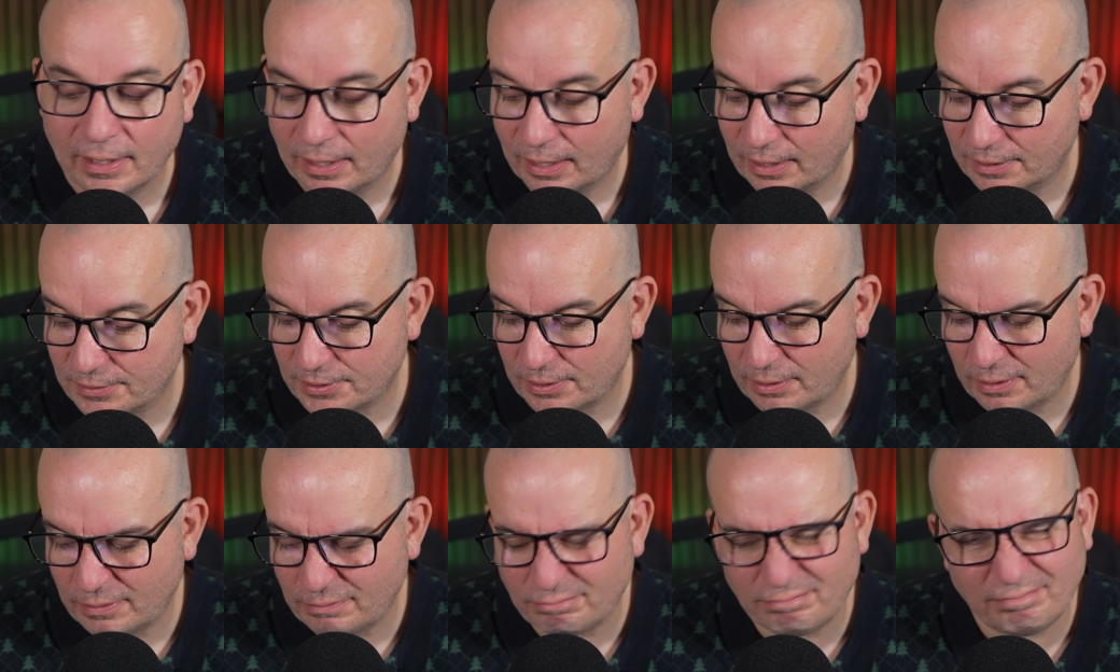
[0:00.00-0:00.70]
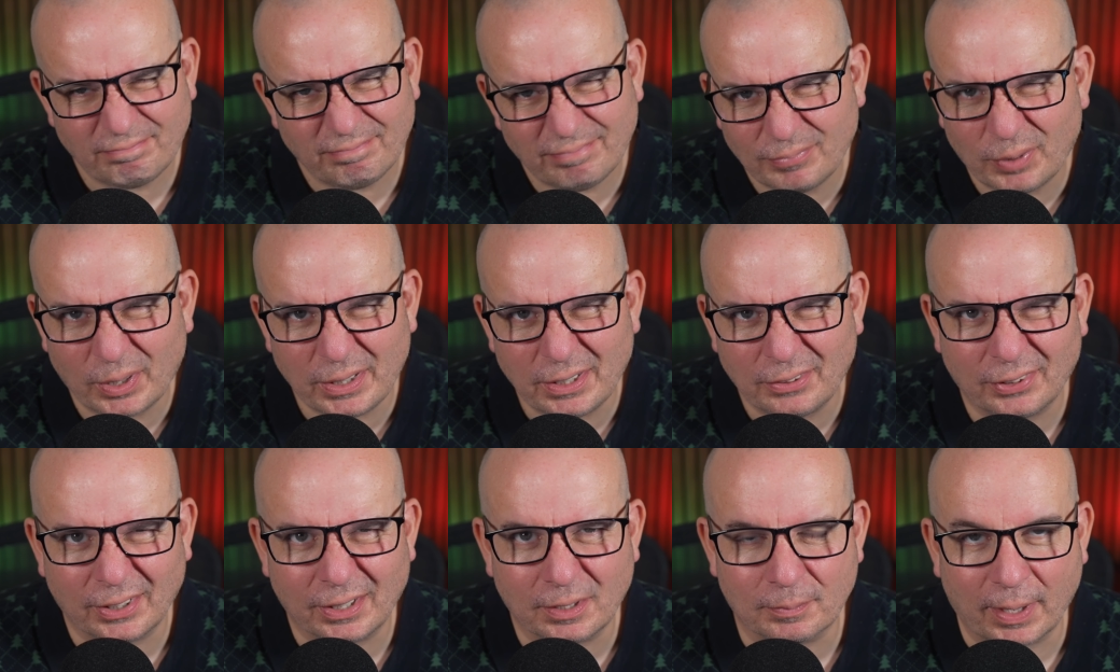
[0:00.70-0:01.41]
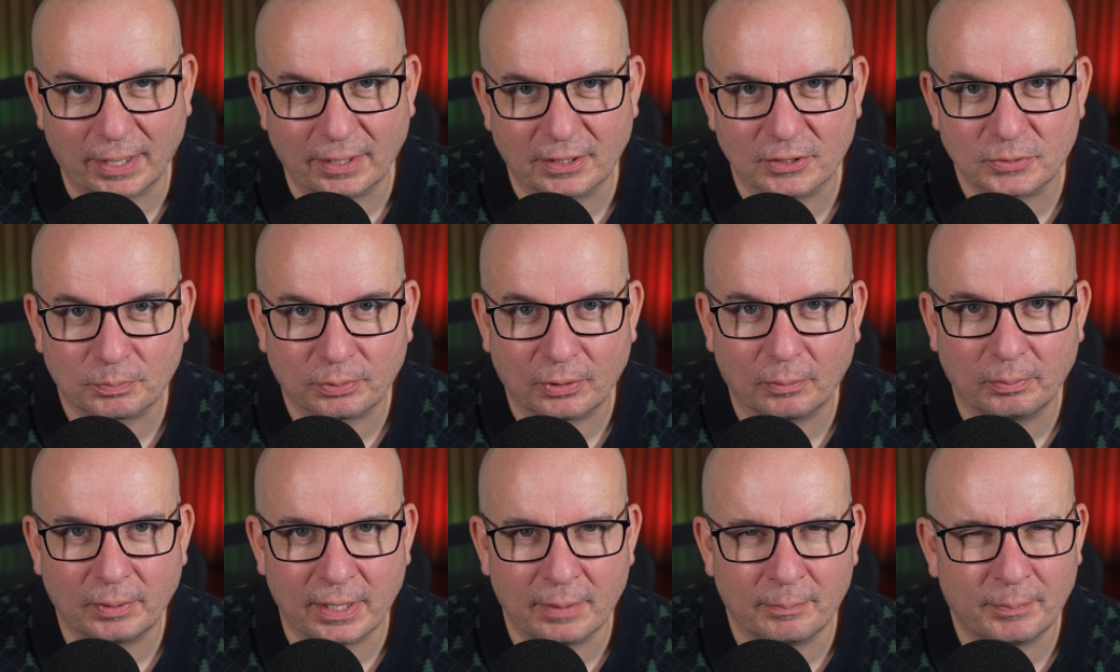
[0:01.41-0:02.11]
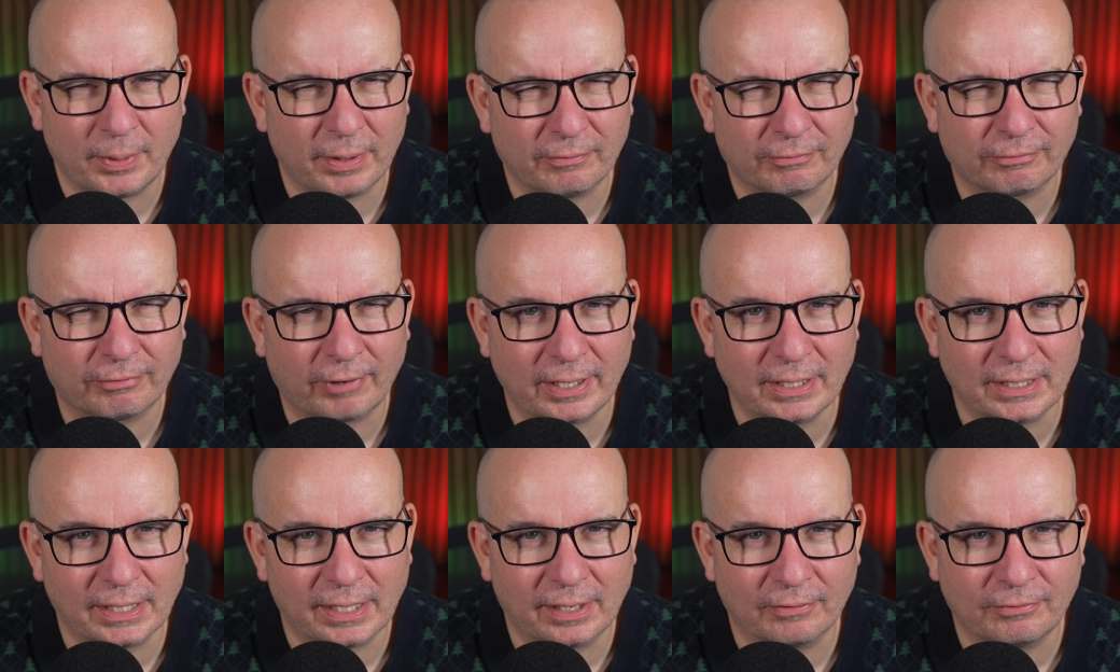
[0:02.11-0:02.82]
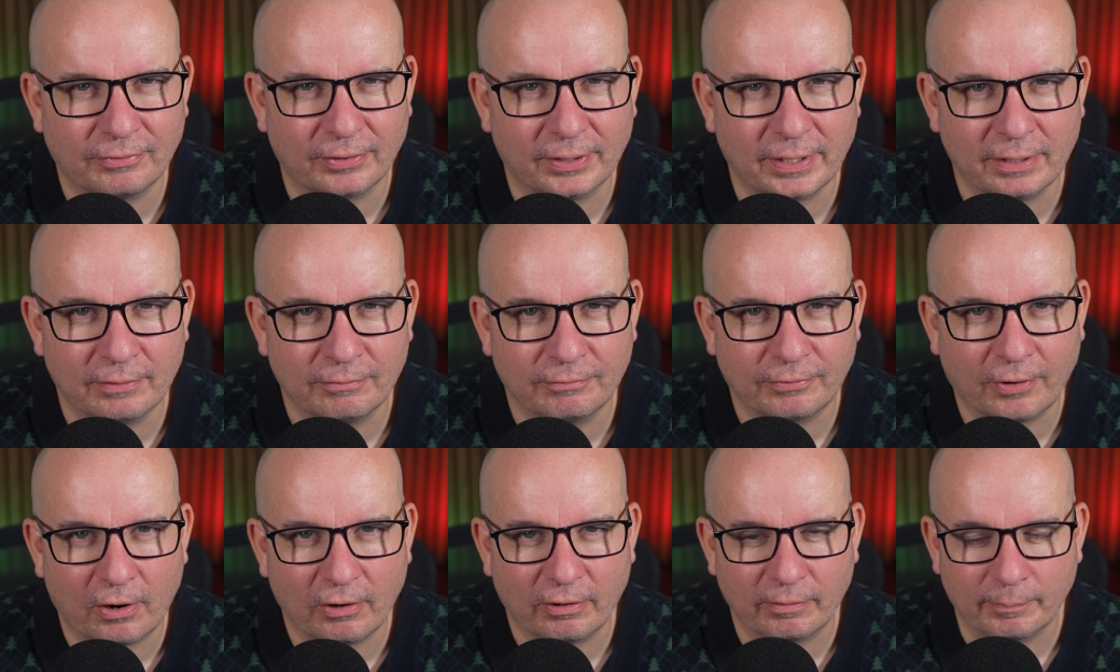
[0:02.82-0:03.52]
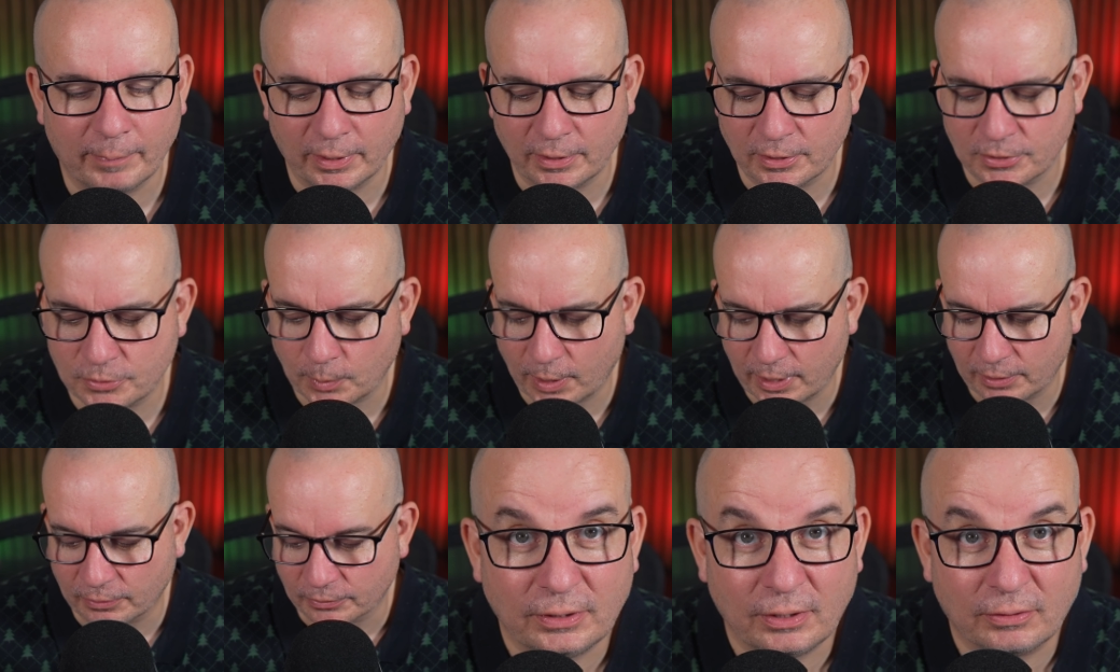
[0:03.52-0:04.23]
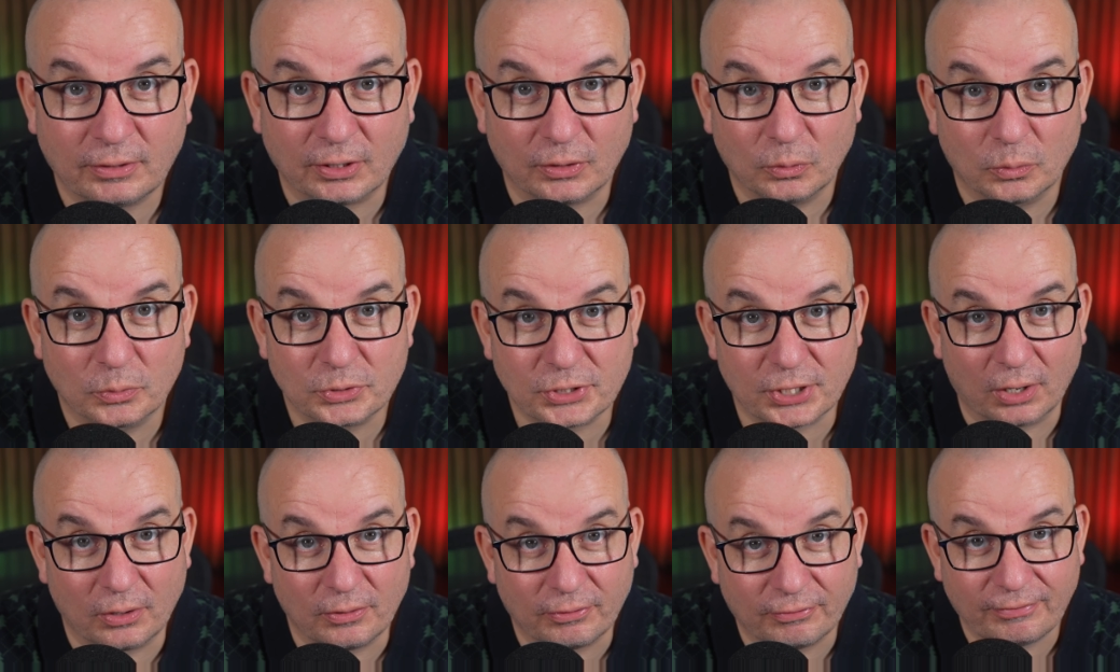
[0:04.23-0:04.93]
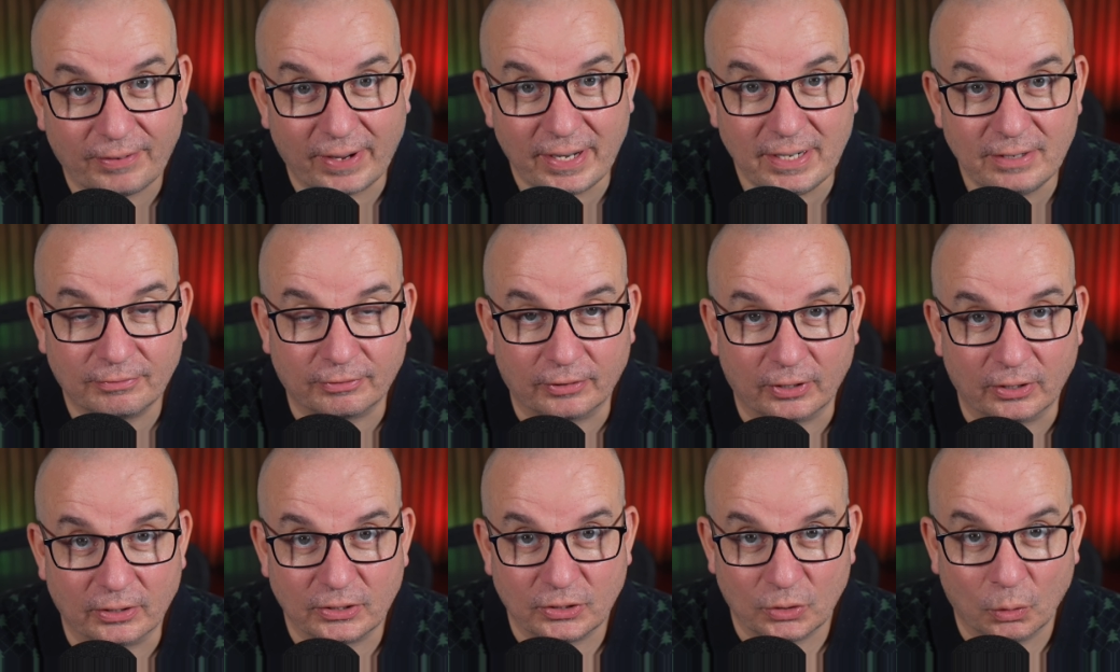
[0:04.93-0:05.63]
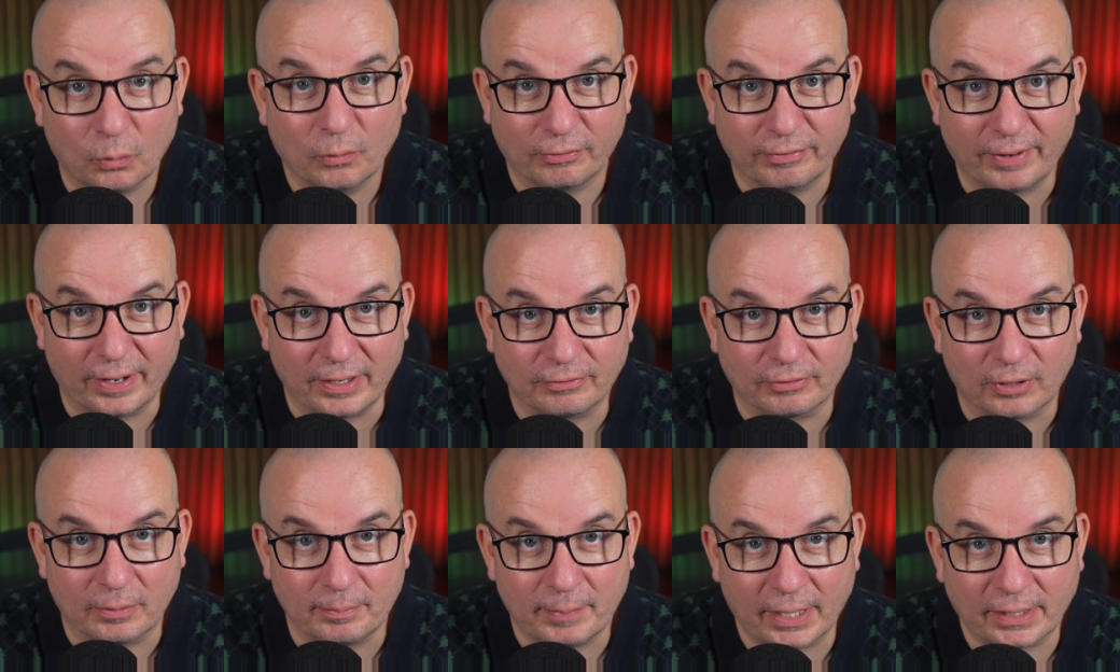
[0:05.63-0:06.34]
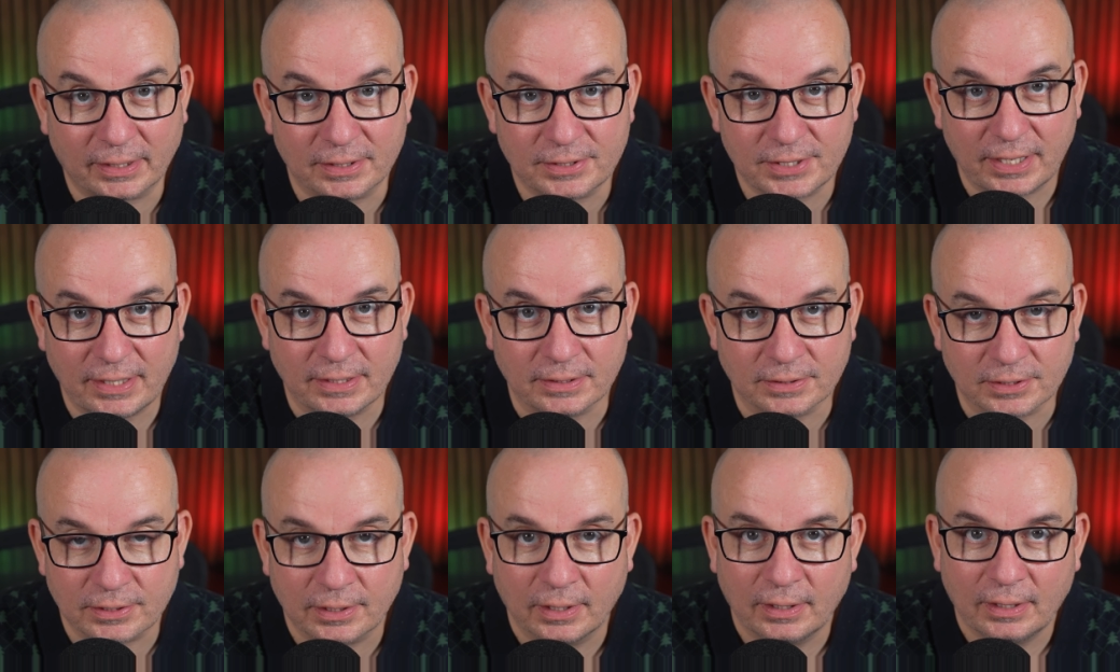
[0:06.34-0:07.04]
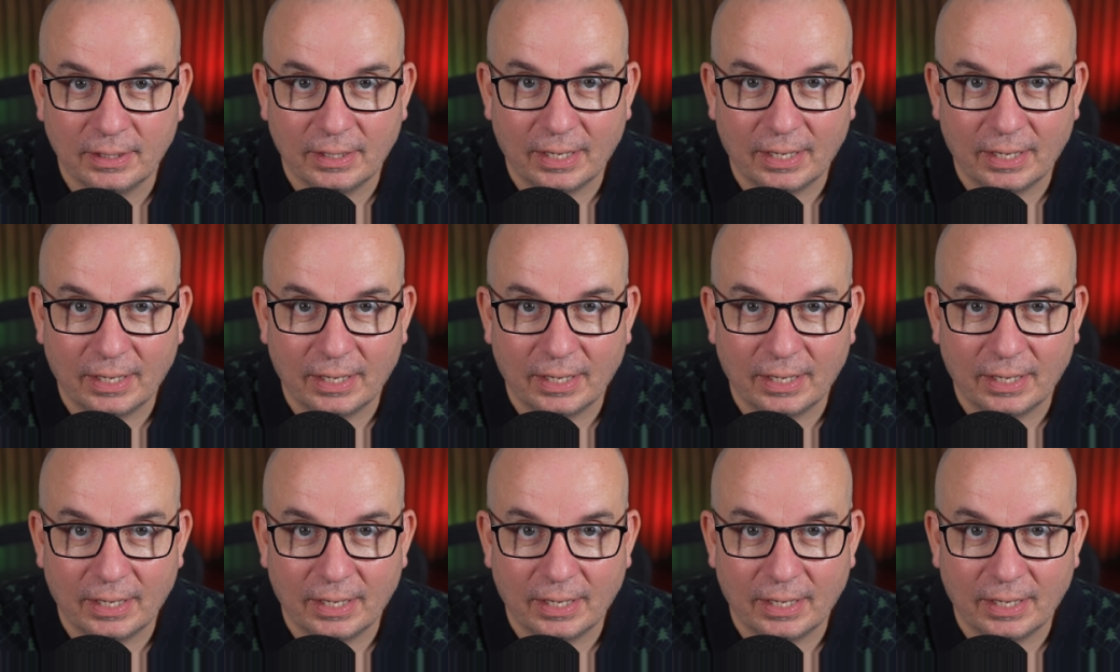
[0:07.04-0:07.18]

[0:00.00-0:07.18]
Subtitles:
And when you think about it, it's probably a bit friendlier for the environment as well. You can also favourite your favourite magazines.